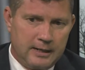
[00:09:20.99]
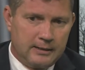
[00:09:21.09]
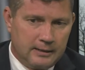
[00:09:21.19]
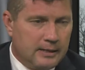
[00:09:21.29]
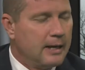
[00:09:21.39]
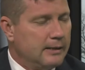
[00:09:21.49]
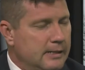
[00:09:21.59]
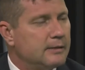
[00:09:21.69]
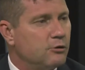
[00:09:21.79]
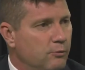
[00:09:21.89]
and he
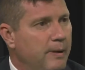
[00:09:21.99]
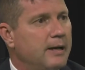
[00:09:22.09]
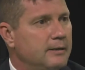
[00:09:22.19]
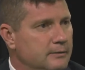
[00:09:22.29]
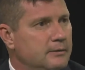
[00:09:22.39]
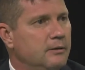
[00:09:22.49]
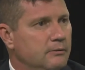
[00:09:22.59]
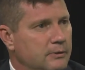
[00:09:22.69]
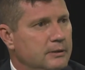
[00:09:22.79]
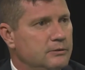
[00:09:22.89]
had to go back
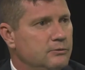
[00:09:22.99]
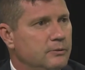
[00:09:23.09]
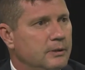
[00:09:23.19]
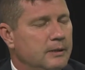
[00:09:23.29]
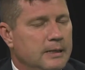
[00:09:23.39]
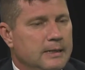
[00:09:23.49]
into